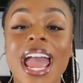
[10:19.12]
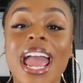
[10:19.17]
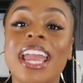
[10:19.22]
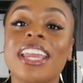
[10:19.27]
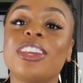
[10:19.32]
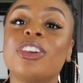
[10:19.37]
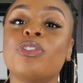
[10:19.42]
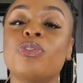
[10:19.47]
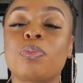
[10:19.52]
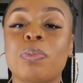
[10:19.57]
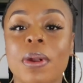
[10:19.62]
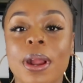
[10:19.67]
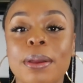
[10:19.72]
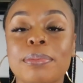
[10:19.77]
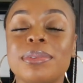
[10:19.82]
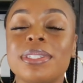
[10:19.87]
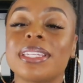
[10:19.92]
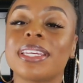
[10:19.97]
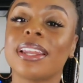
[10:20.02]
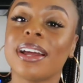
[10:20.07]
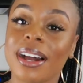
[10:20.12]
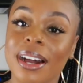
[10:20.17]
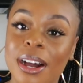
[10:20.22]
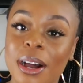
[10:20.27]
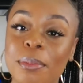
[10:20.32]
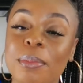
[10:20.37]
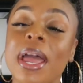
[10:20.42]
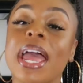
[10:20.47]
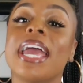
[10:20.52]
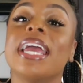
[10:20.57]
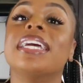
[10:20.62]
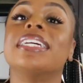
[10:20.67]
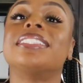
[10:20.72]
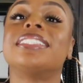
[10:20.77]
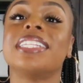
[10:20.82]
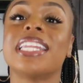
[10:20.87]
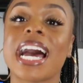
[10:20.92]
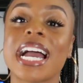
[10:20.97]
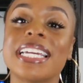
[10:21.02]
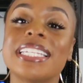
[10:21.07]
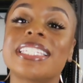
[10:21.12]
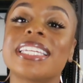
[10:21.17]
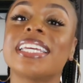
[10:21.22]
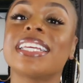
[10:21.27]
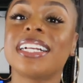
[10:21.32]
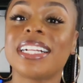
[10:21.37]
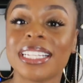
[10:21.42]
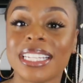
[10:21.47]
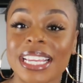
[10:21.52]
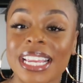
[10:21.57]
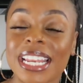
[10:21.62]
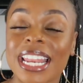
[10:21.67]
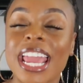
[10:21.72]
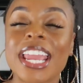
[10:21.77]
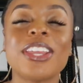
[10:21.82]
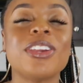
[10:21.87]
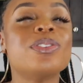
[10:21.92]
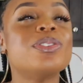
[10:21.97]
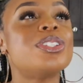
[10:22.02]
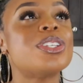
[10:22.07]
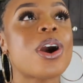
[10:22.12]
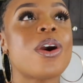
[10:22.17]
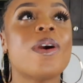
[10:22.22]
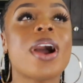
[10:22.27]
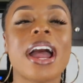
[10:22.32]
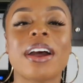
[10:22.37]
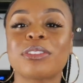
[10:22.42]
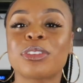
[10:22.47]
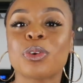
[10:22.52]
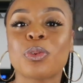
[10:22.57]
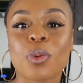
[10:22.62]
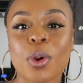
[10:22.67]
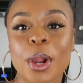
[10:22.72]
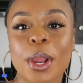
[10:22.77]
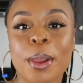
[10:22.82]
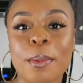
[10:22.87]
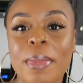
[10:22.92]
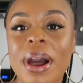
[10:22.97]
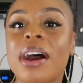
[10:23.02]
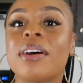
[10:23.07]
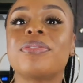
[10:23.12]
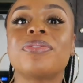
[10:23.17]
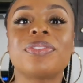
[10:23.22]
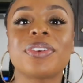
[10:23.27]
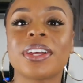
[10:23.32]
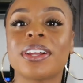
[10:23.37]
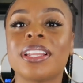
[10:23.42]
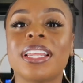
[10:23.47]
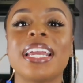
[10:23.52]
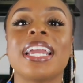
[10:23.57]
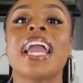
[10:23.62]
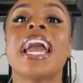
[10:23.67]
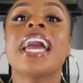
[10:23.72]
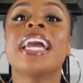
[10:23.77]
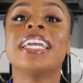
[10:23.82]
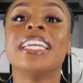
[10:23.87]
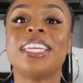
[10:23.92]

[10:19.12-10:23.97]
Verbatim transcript: and you've prepped it up it's nice and clean and you don't have to worry about feeling